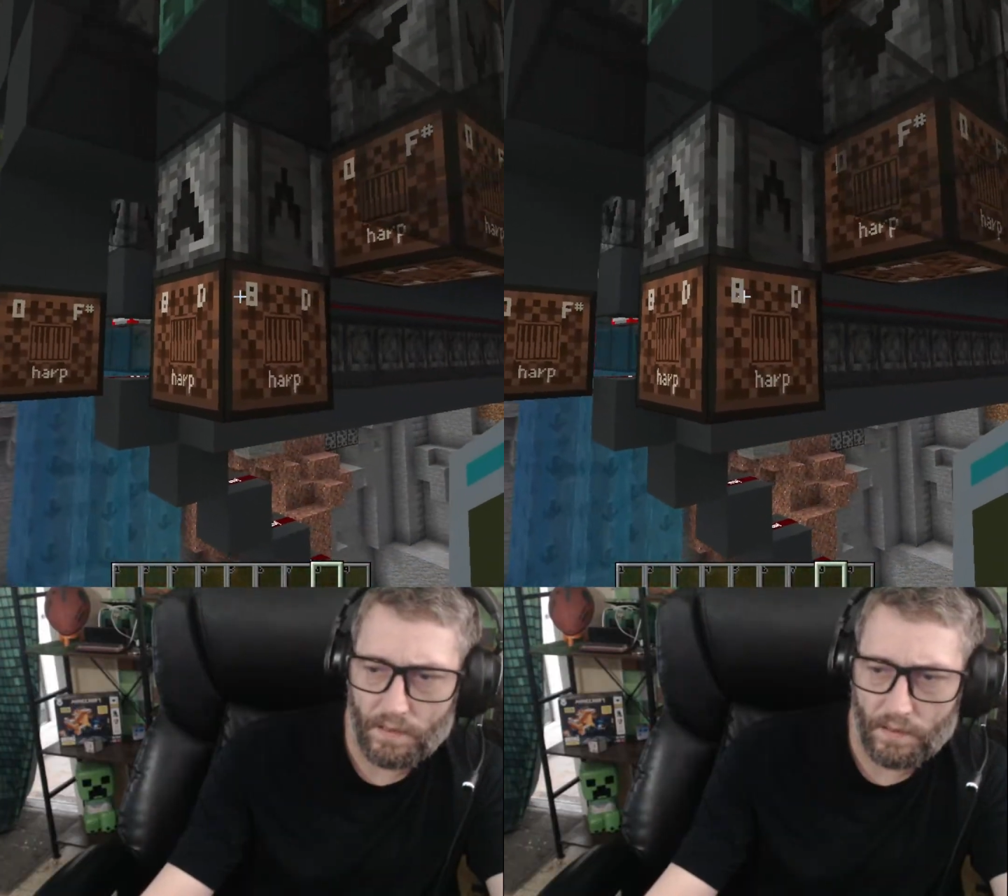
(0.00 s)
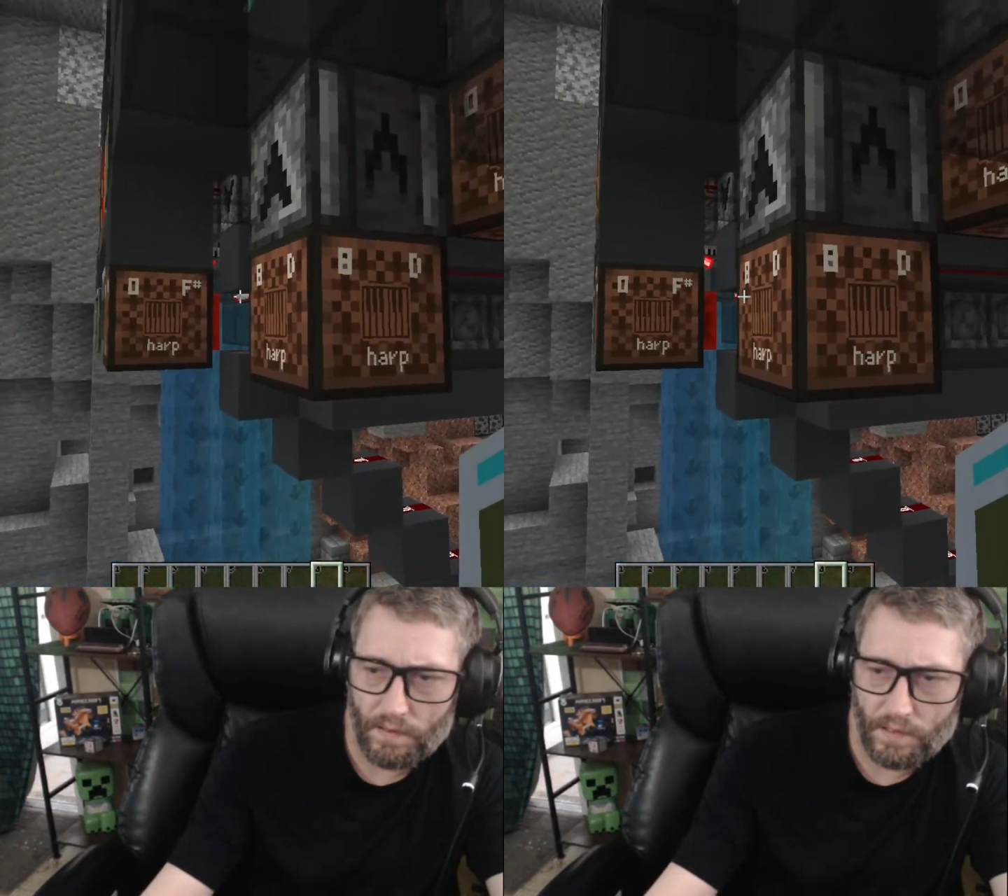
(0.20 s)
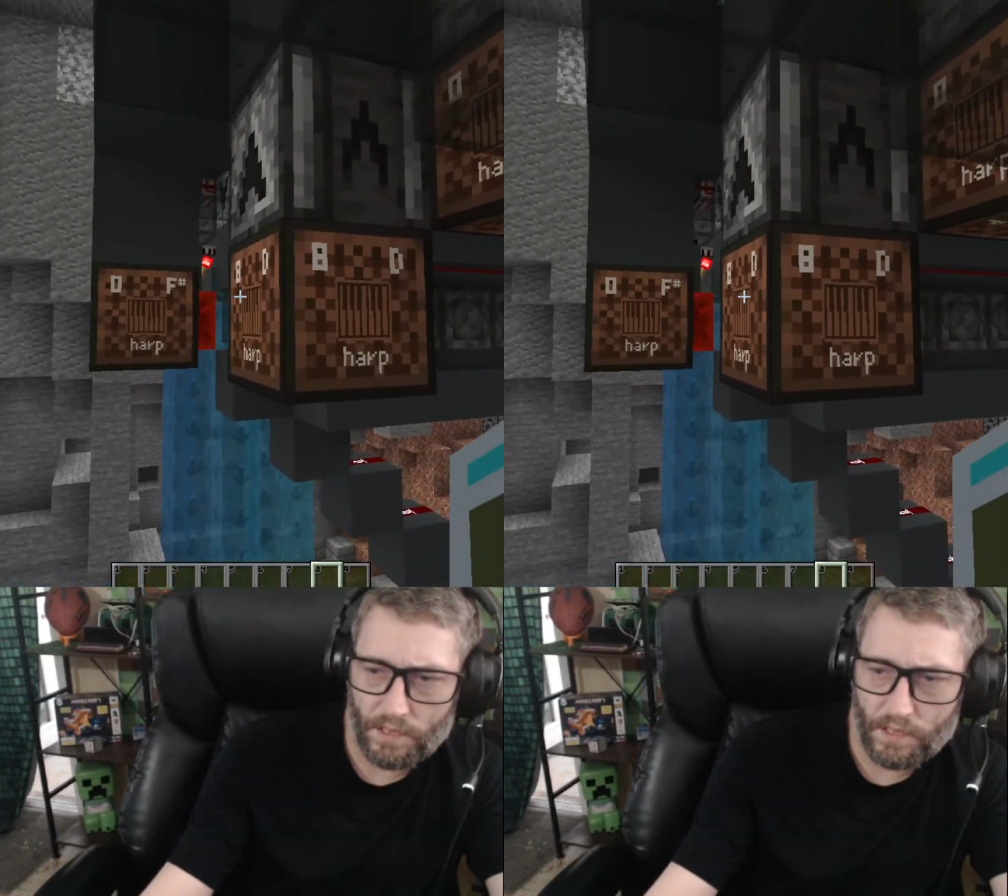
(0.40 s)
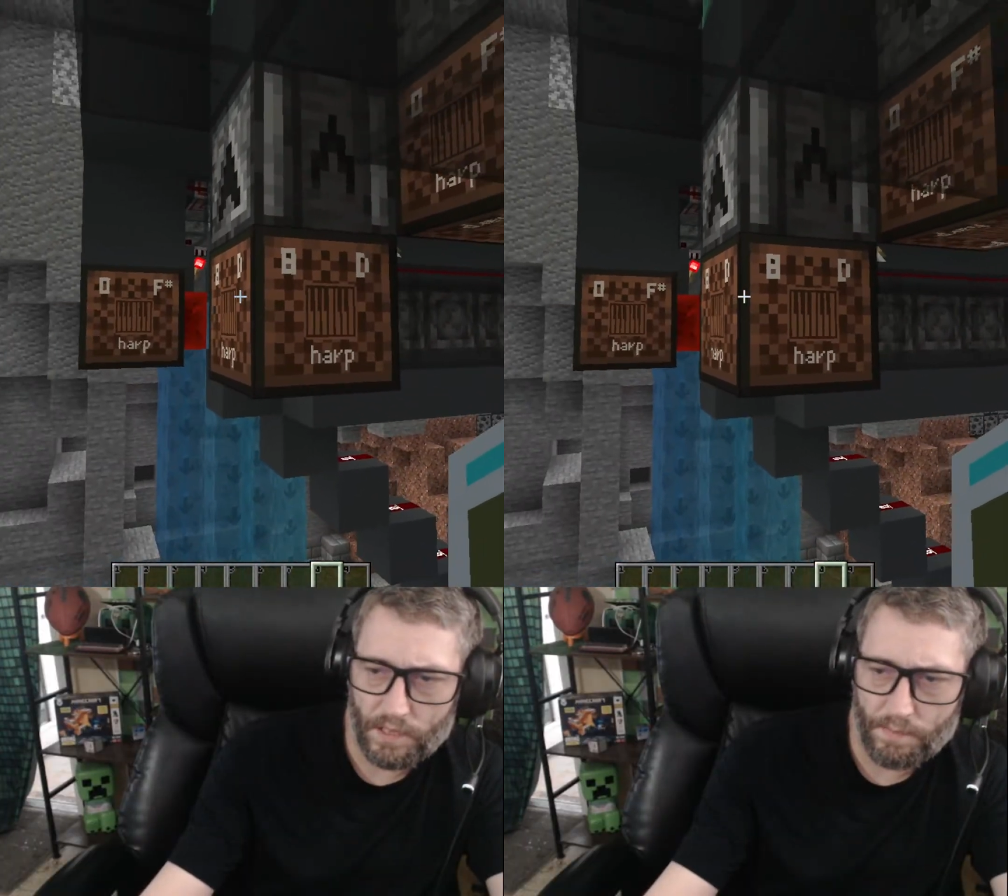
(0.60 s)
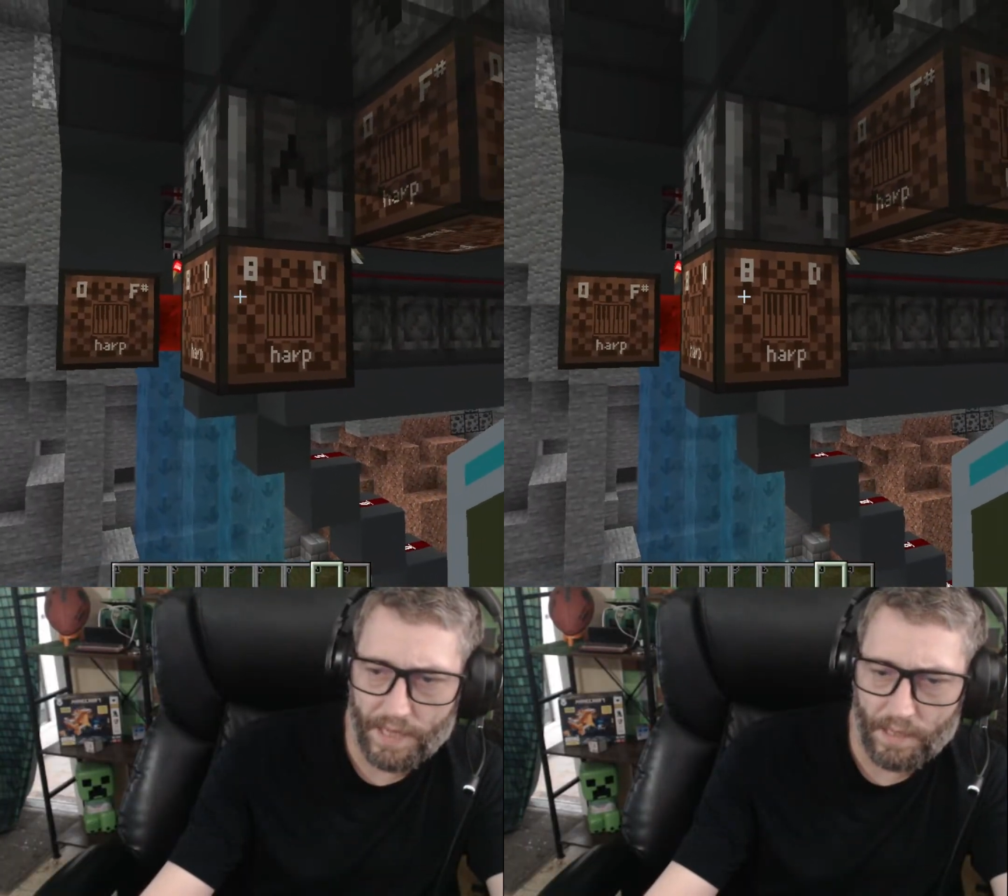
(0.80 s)
Let's just
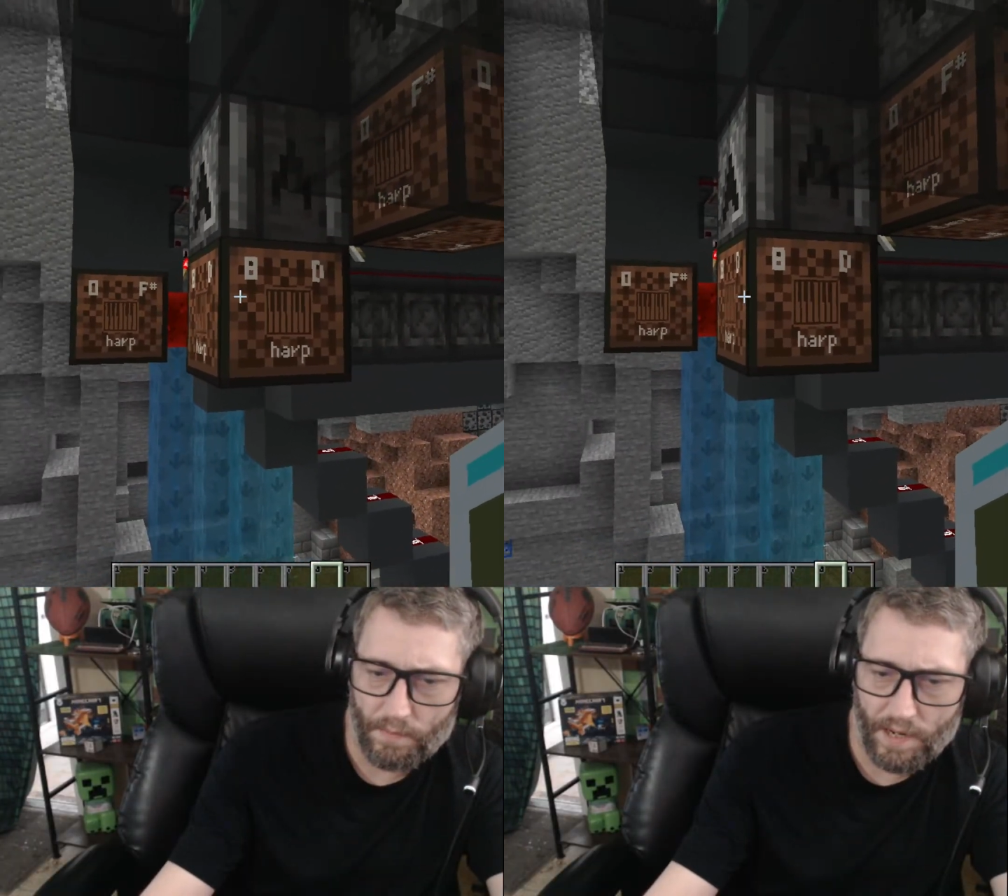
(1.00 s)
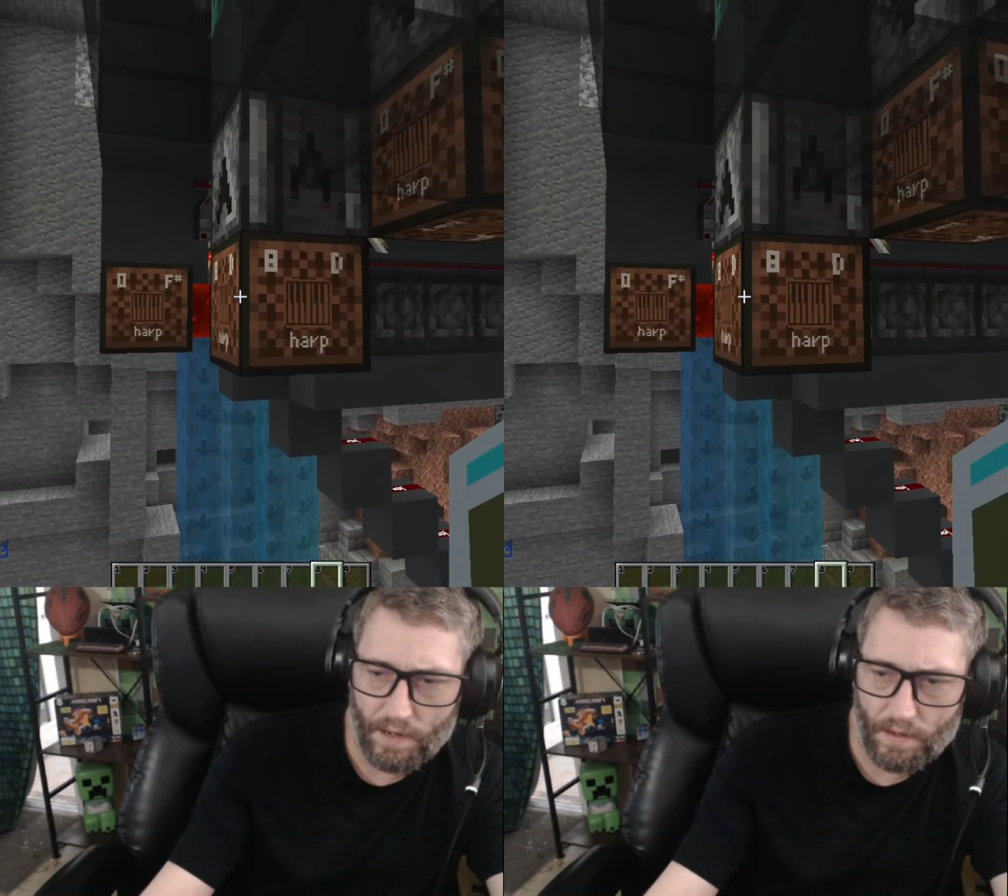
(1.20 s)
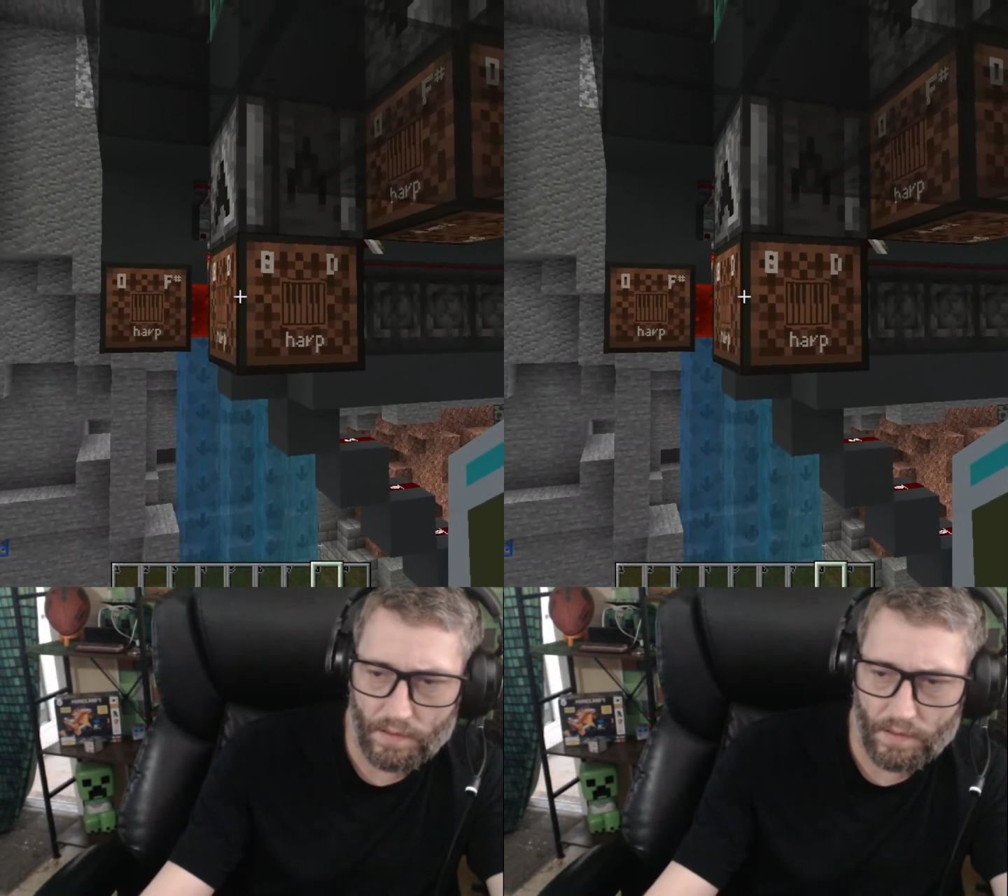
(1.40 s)
make them right here